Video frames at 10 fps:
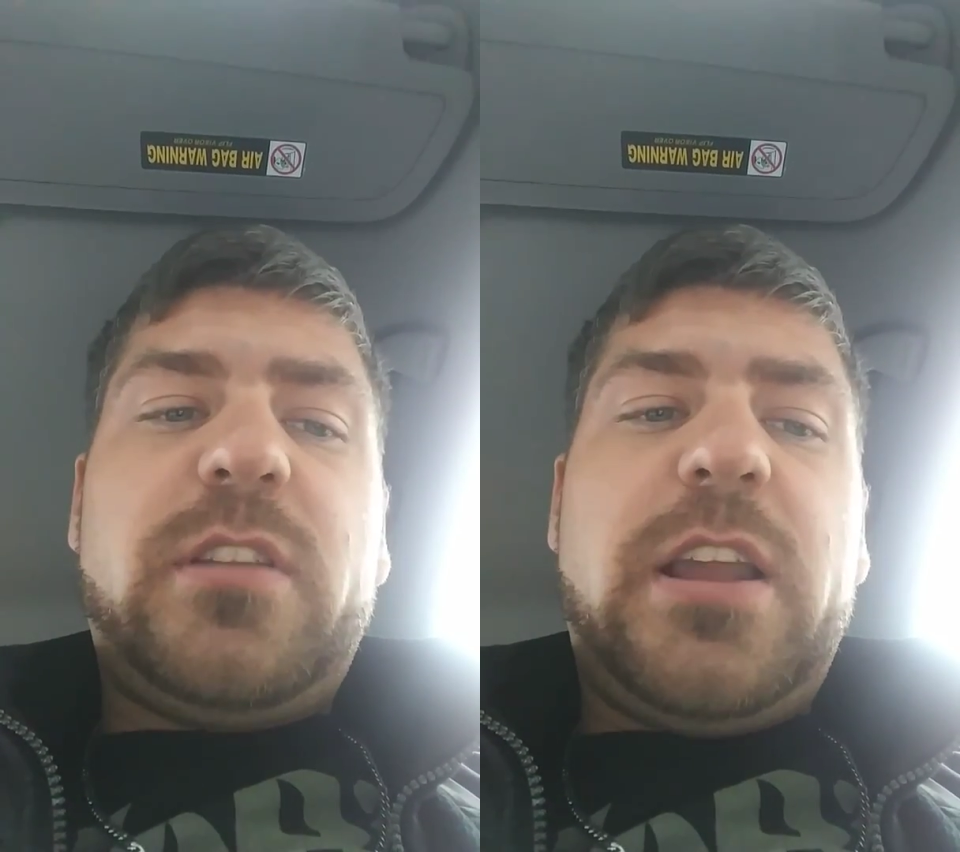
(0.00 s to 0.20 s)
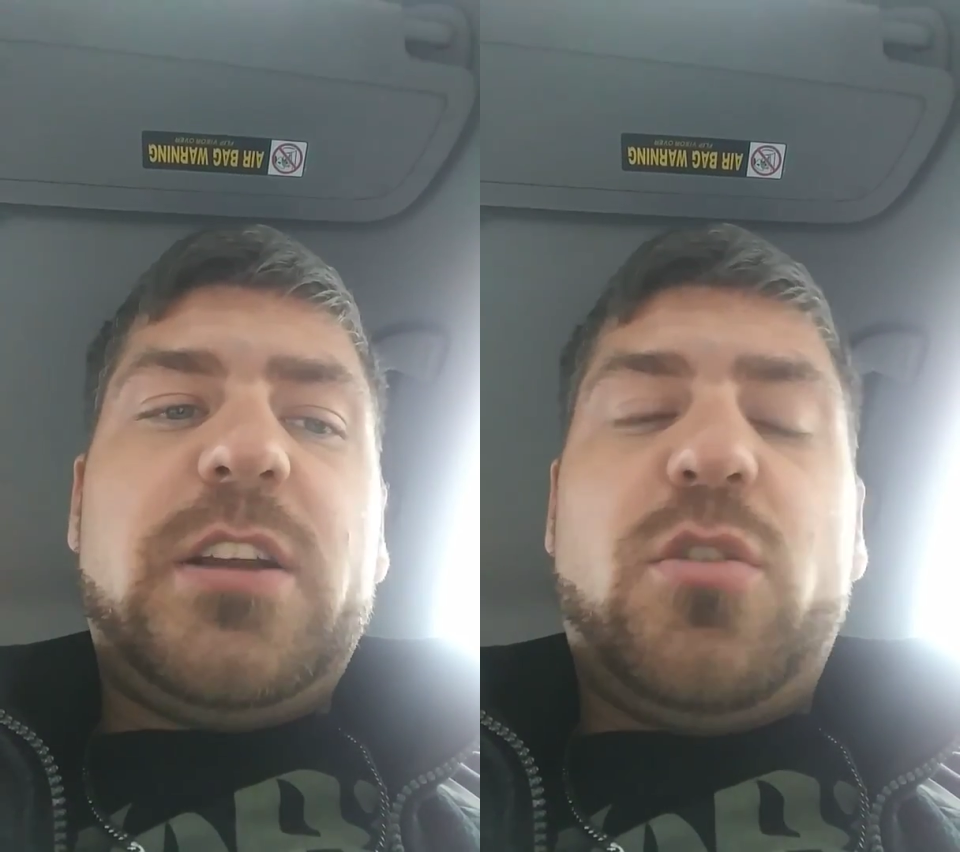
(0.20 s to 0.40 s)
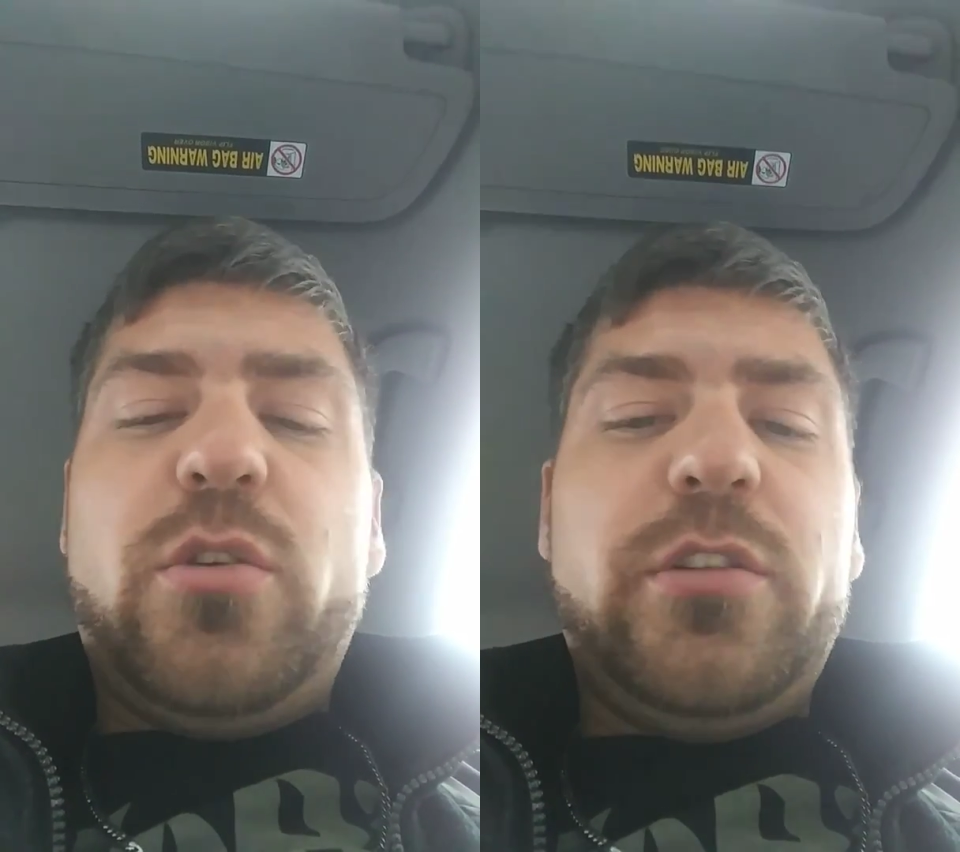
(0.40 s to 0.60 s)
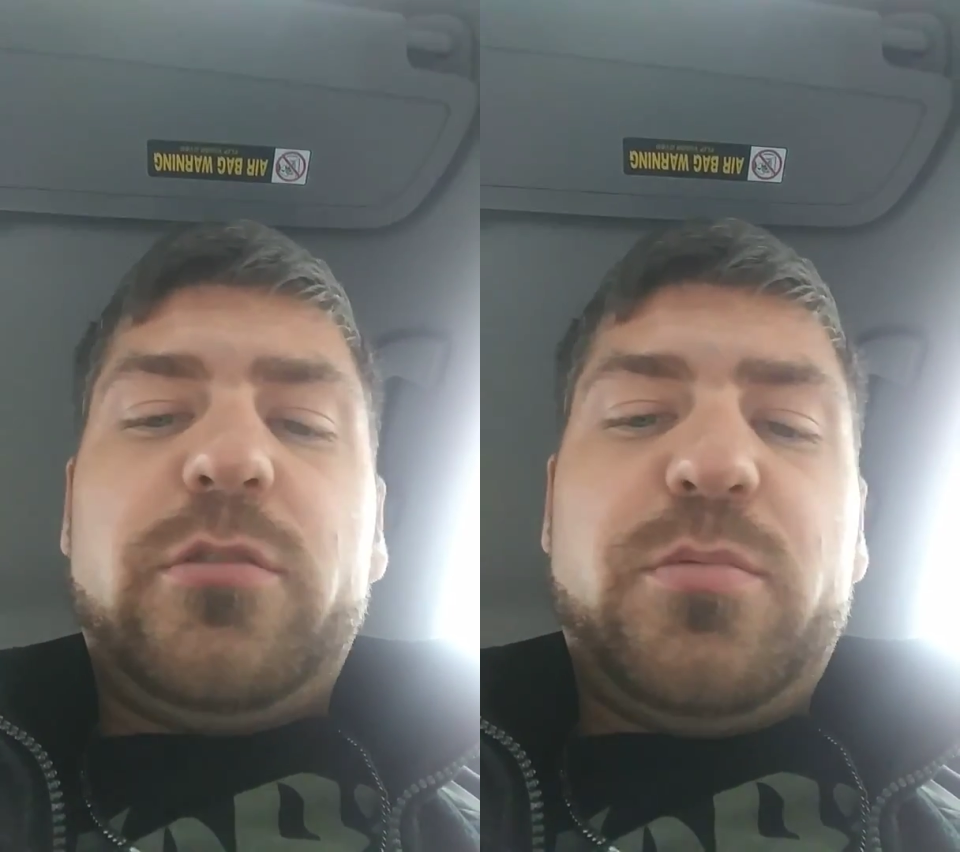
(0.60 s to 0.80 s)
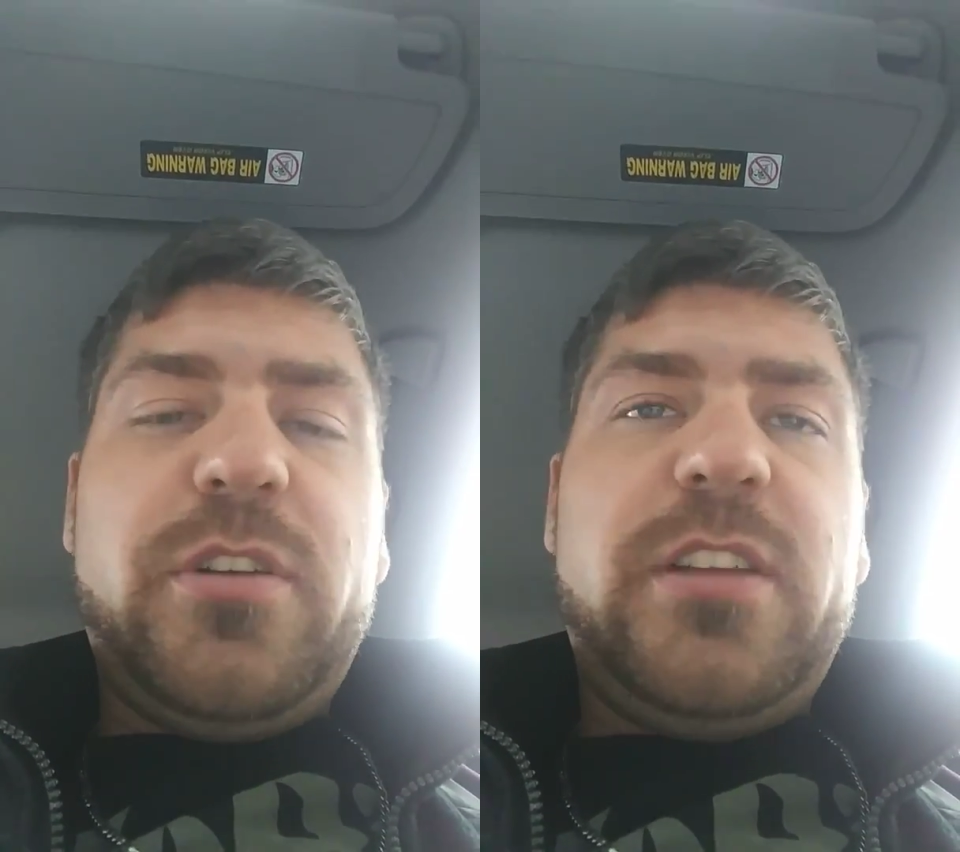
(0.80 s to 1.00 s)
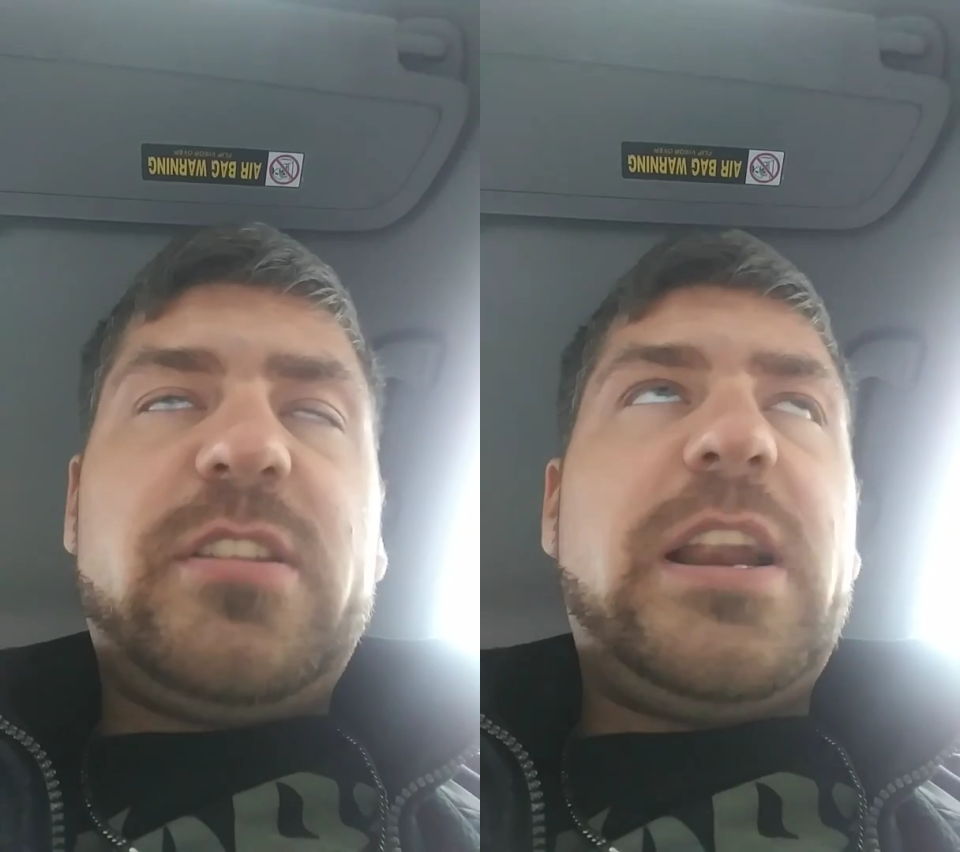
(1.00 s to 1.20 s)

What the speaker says: and coil springs,